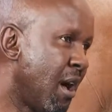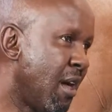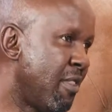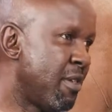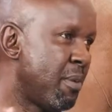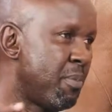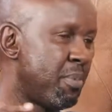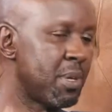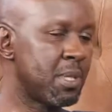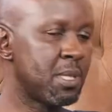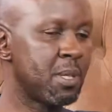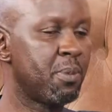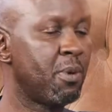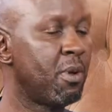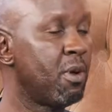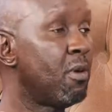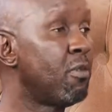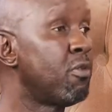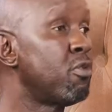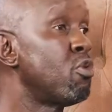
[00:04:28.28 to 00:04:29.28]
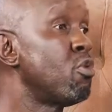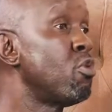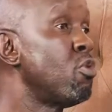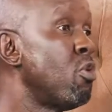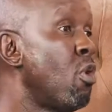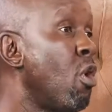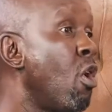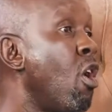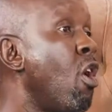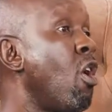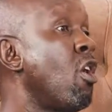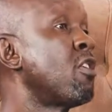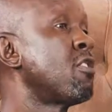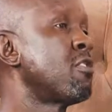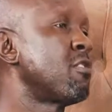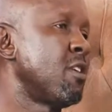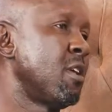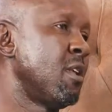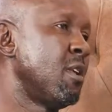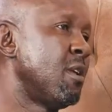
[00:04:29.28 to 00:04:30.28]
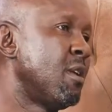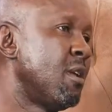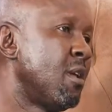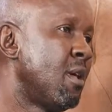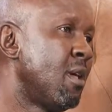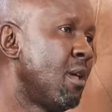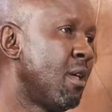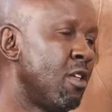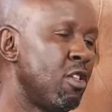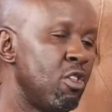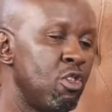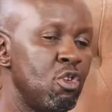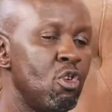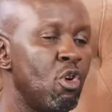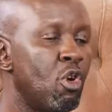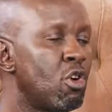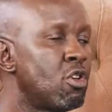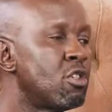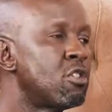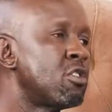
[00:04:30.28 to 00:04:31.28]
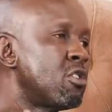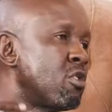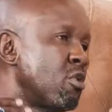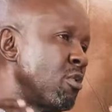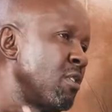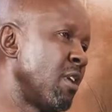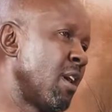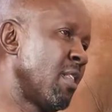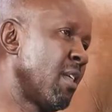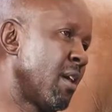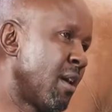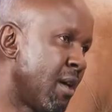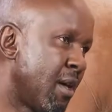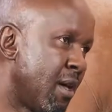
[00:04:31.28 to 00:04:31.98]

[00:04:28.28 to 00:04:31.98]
And the principle of two oxen yoked together.